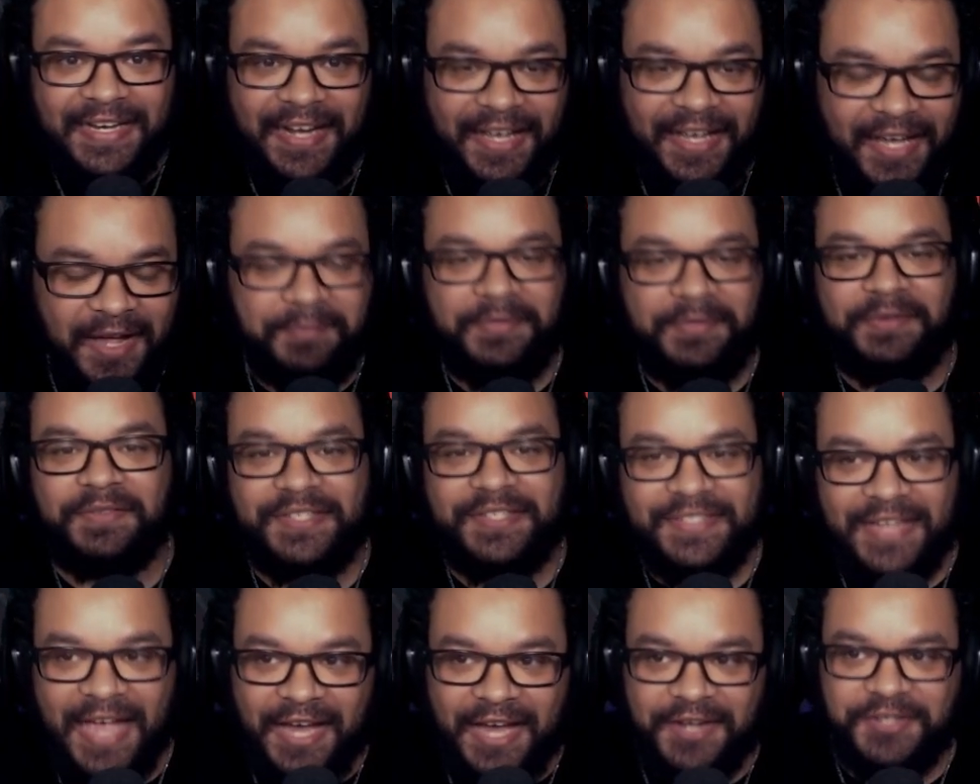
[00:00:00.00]
I can't believe
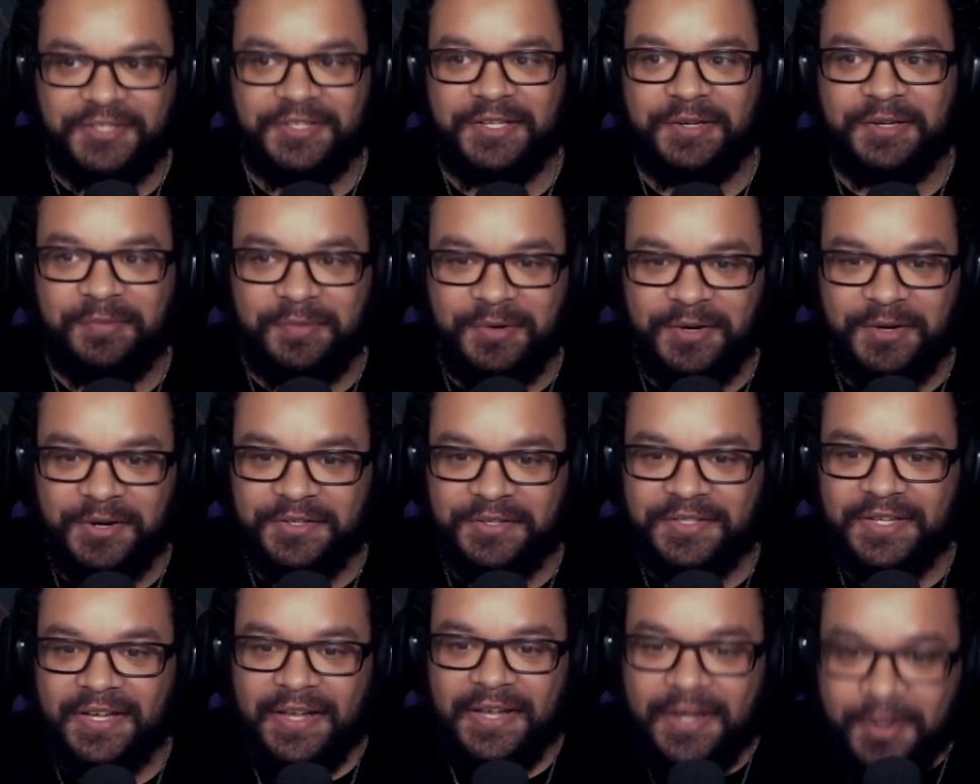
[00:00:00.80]
this actually
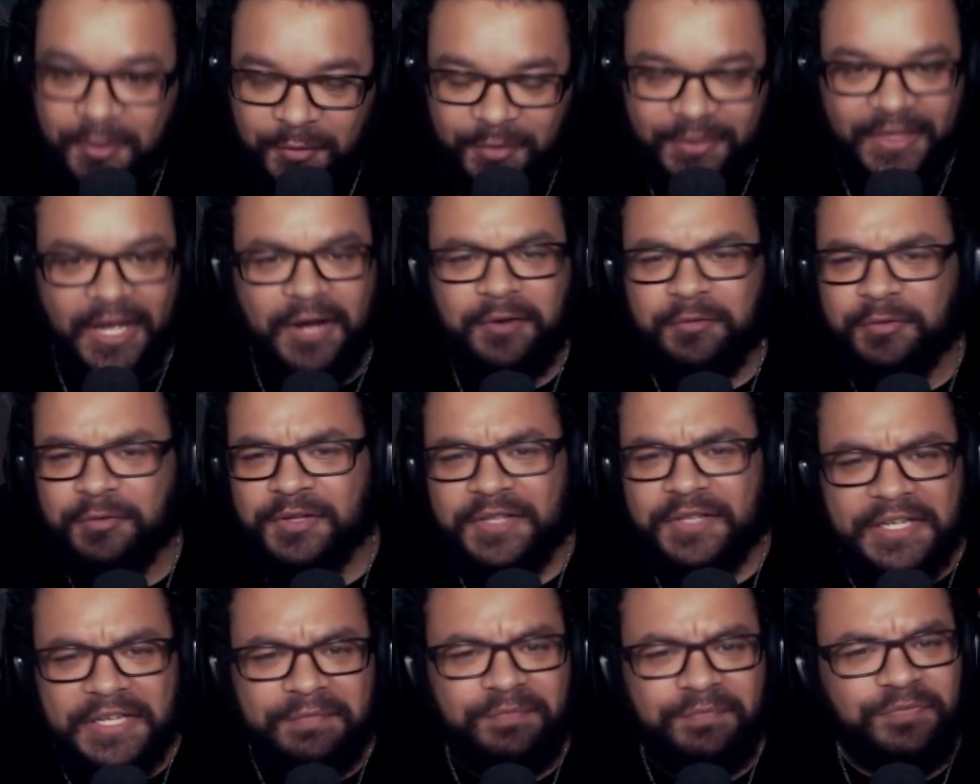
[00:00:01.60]
worked without
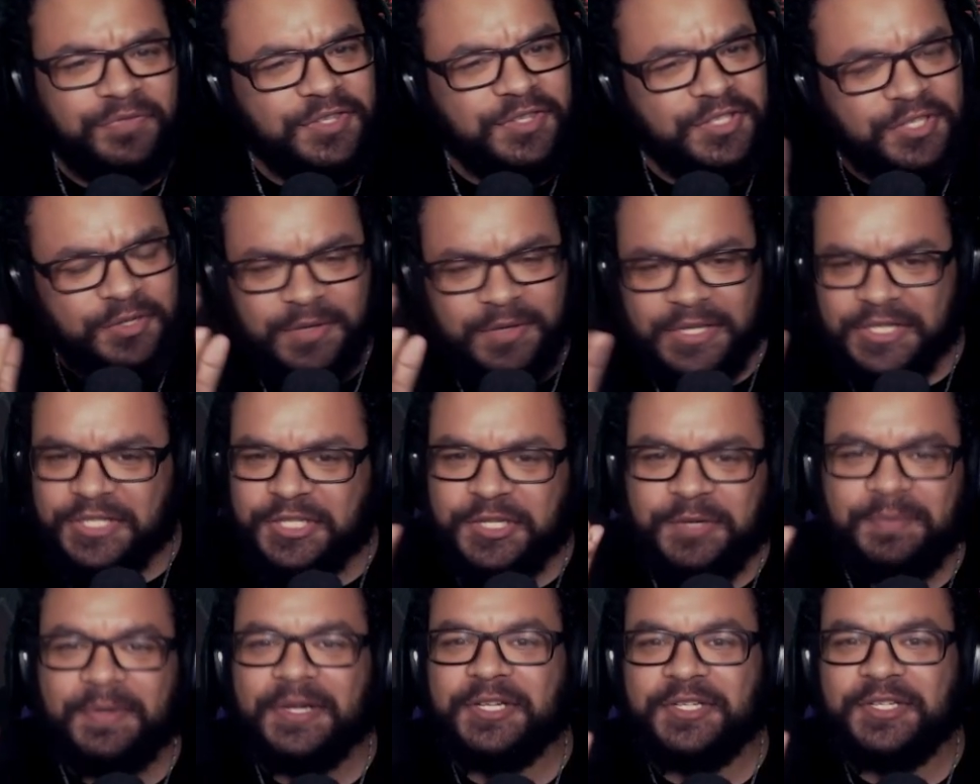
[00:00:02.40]
really doing
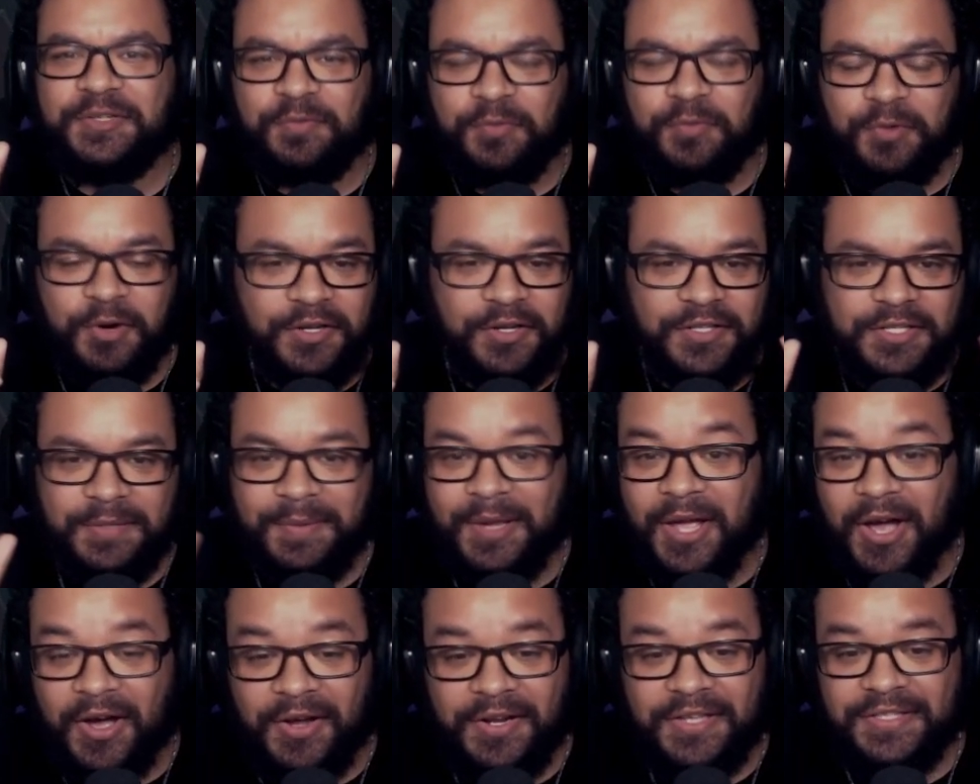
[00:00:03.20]
too much work, to be
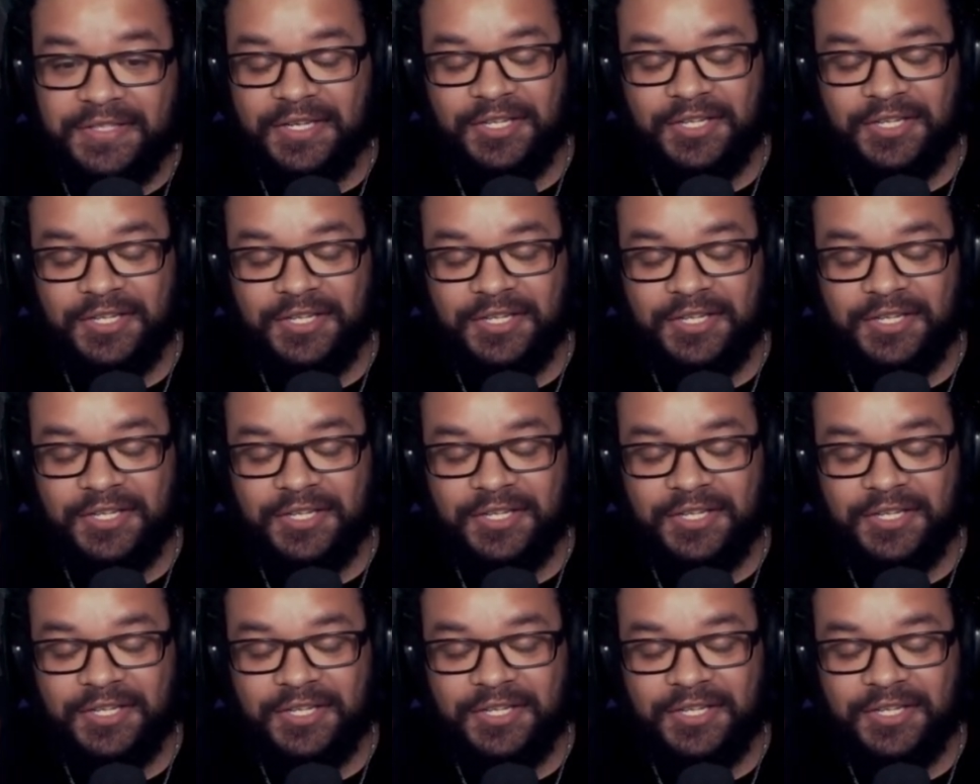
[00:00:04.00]
honest.